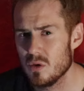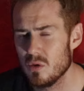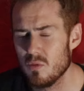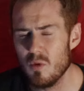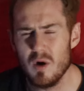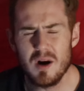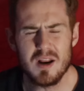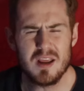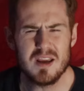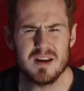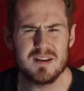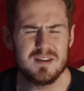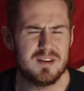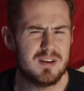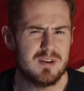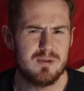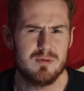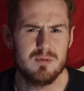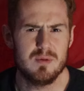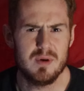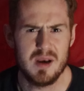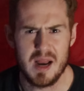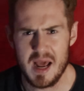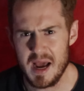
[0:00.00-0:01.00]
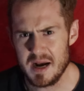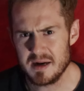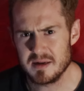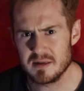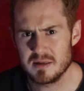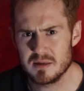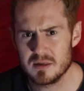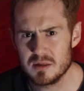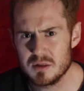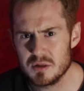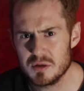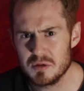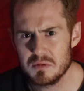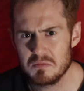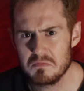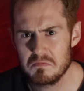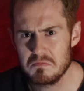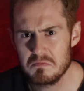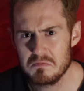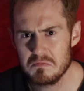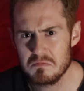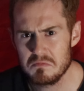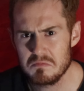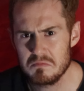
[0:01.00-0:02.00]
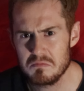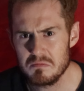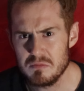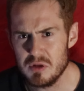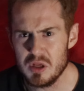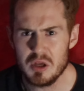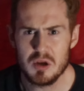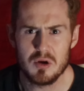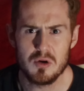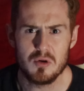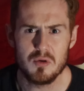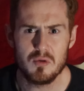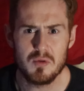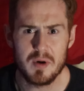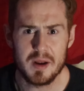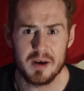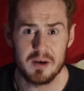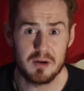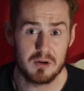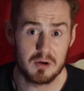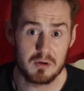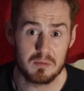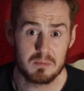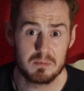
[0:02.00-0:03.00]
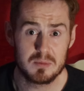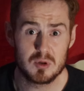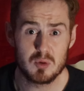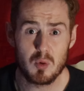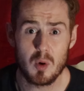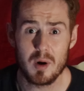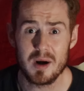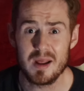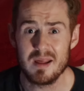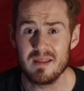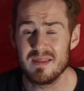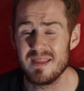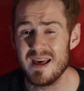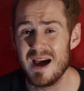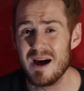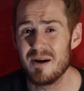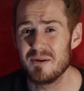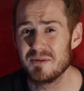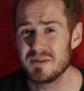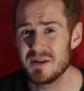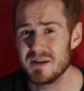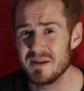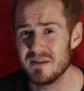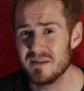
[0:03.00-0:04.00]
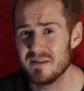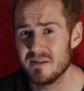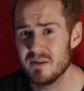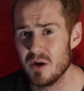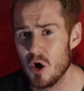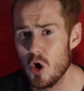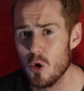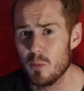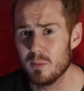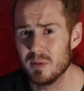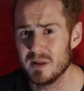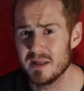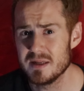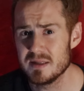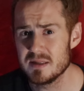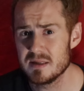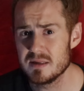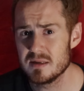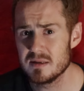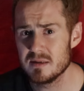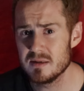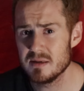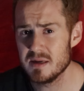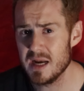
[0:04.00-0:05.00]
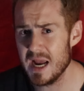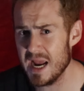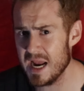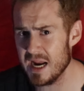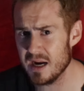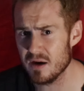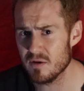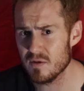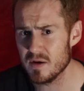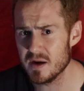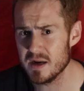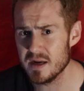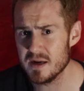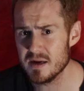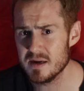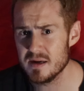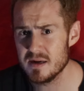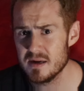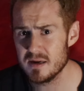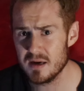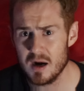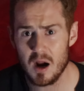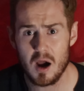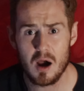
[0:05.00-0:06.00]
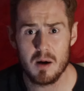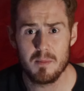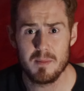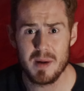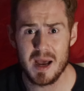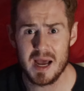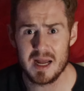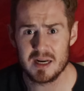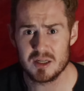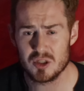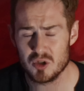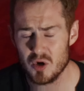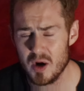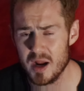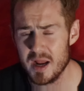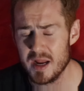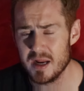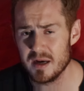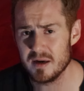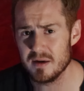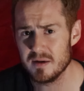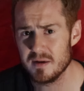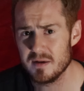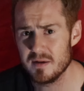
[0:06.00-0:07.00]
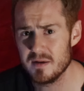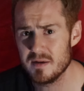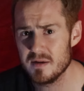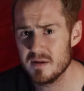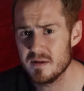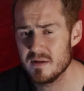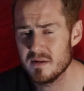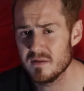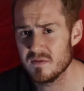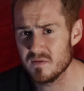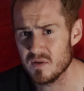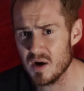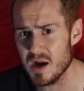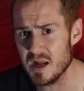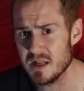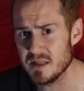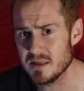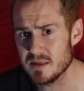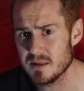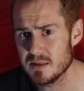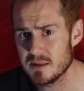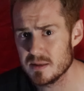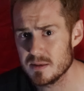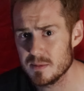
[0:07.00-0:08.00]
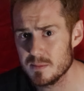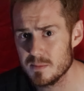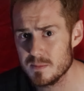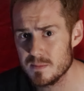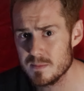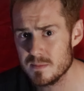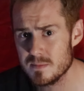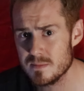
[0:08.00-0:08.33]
What do you do next? you and your 20,000 hopeless, angry, combat trained friends.